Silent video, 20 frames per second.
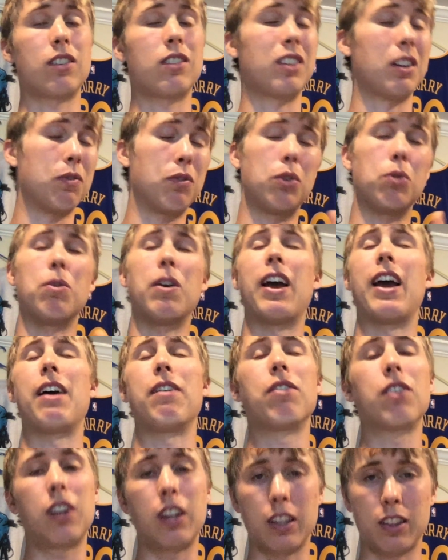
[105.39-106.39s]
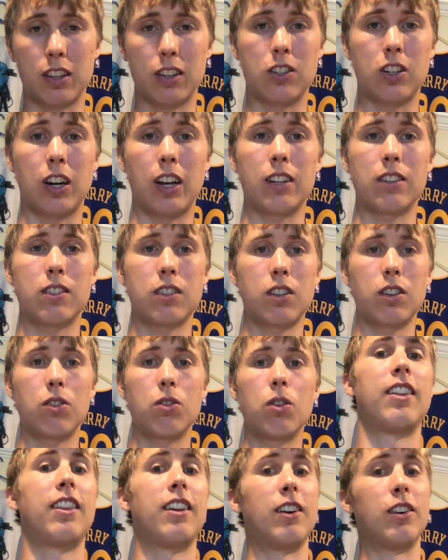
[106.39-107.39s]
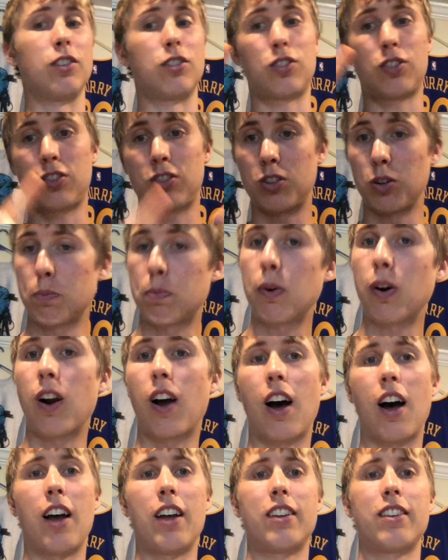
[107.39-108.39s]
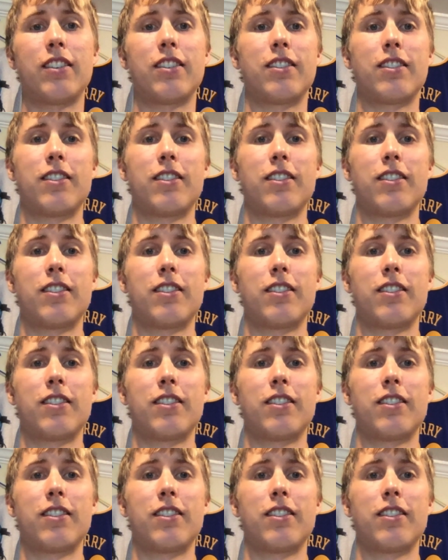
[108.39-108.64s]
if you ever get the chance to, they're super hot,